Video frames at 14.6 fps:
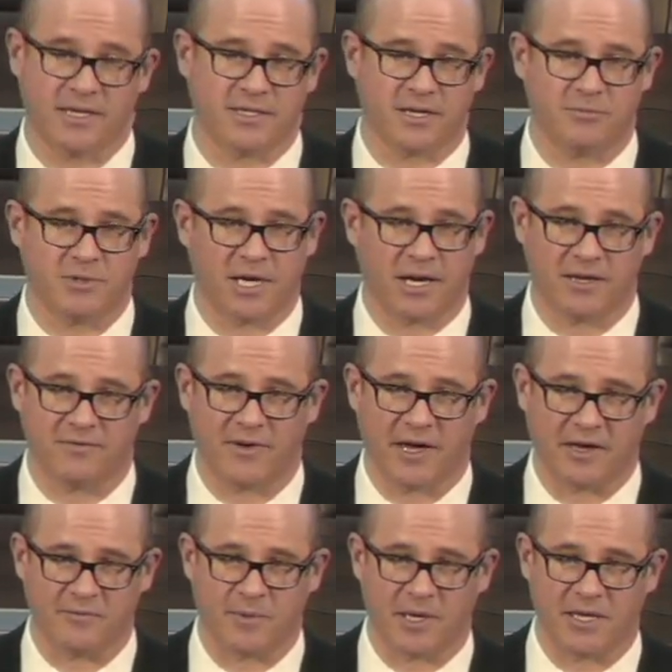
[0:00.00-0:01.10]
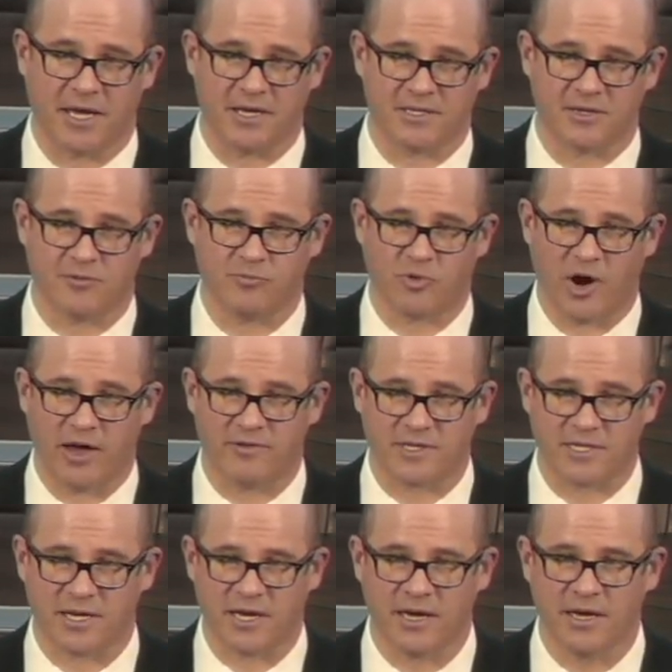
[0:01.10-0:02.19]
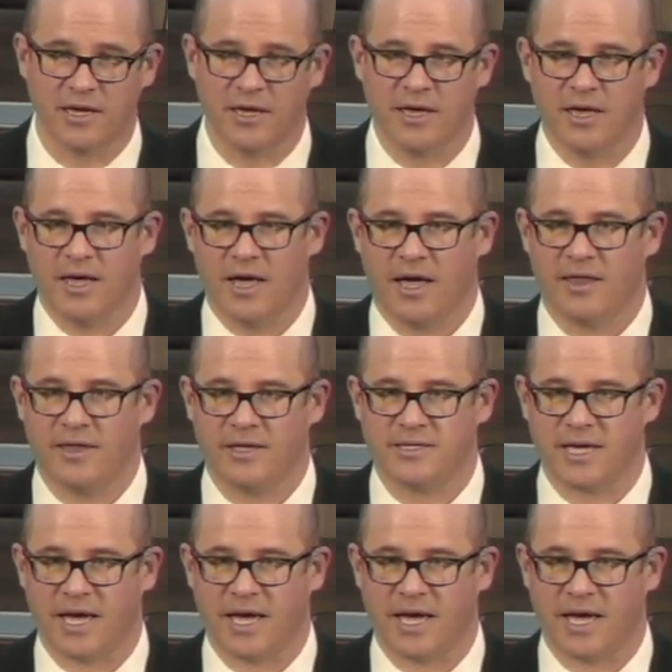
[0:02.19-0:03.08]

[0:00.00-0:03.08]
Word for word: a subjective expectation of privacy, and then